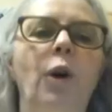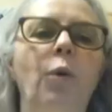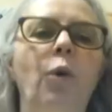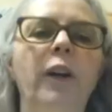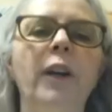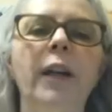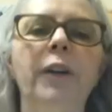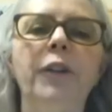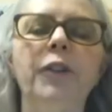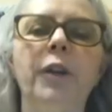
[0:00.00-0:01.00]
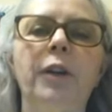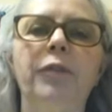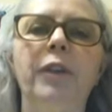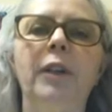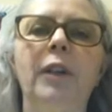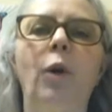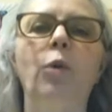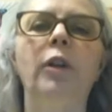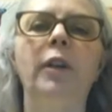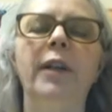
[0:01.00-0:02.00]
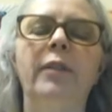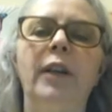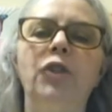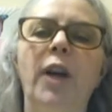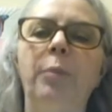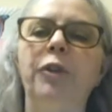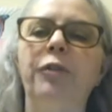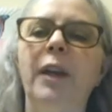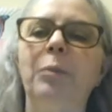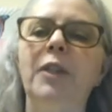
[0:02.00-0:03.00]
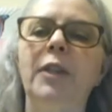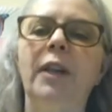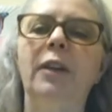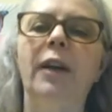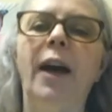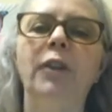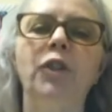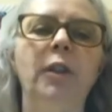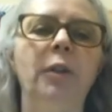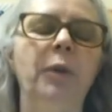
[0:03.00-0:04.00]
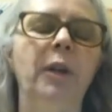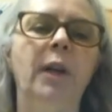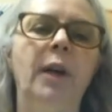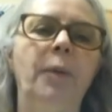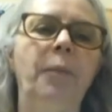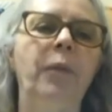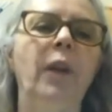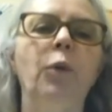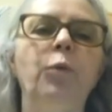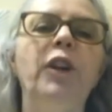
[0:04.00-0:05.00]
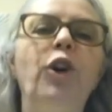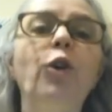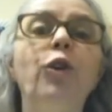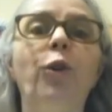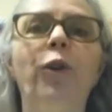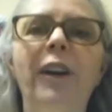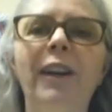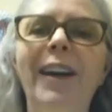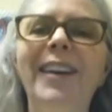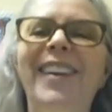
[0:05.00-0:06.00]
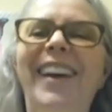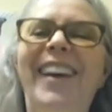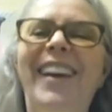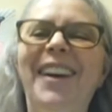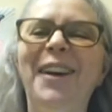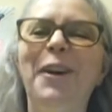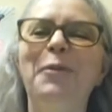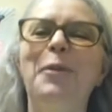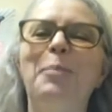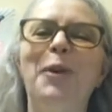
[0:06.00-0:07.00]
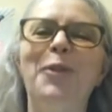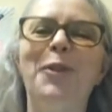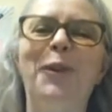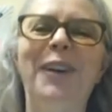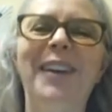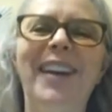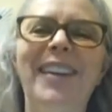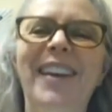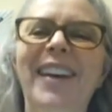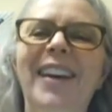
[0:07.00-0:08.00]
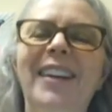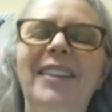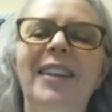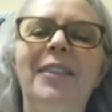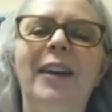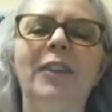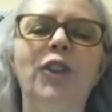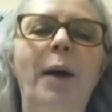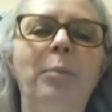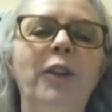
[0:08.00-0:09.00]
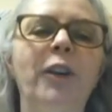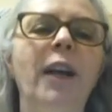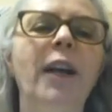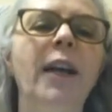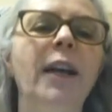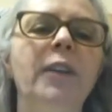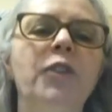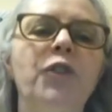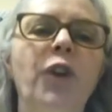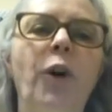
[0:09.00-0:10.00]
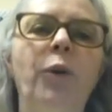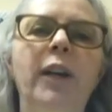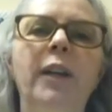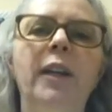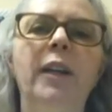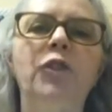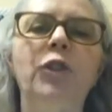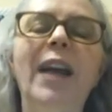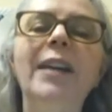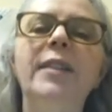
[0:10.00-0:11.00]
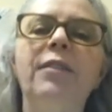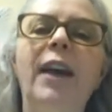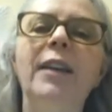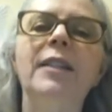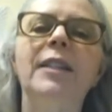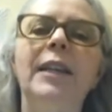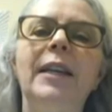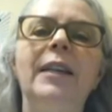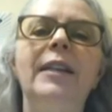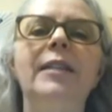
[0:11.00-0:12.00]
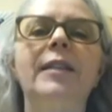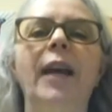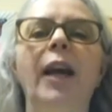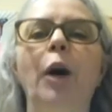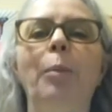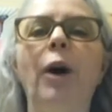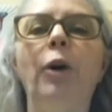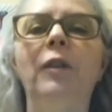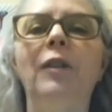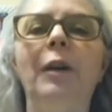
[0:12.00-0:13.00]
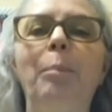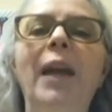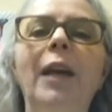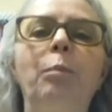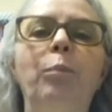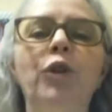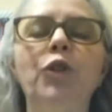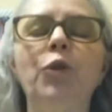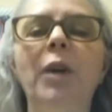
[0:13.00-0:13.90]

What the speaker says: co-coordinators of the local Ithaca chapter of Amnesty International. We co-coordinate, we both coordinate the Ithaca chapter. So today's event is about BIN Books